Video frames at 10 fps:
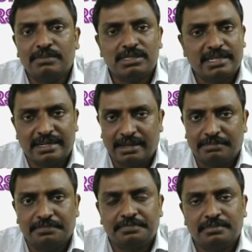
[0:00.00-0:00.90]
at a
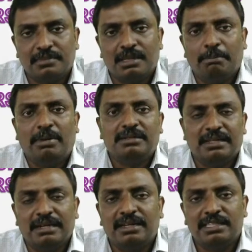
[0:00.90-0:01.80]
time, but
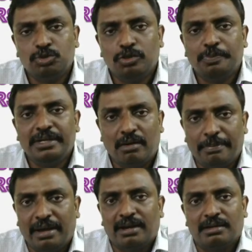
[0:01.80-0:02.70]
the algorithm should be on
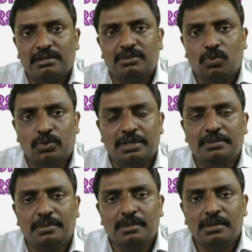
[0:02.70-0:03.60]
parallel. Okay,
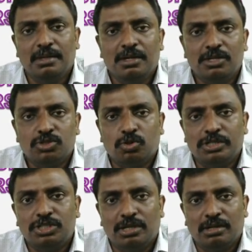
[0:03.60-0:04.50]
so
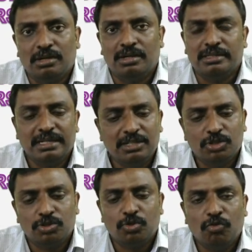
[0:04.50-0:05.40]
then you
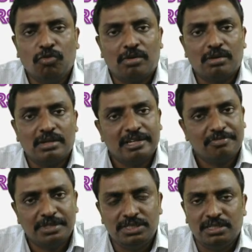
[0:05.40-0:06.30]
could go for
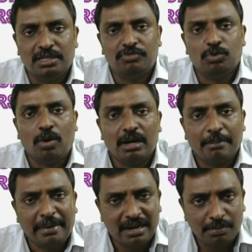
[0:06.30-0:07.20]
FPGA. If you want a
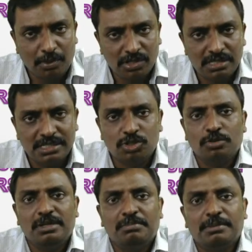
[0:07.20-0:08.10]
parallel processing to
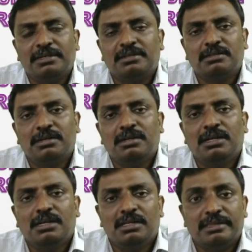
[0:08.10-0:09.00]
be implemented,
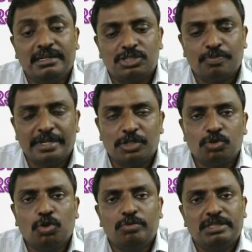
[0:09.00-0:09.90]
then it's better to
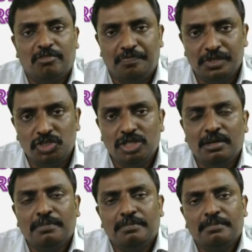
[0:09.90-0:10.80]
go with
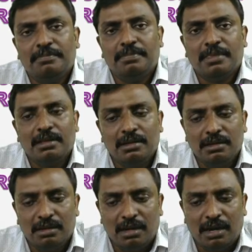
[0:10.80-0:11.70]
FPGA.
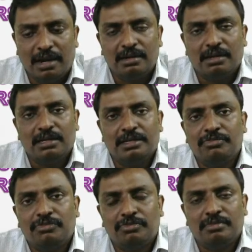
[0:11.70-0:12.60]
And
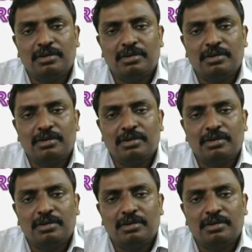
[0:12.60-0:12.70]
if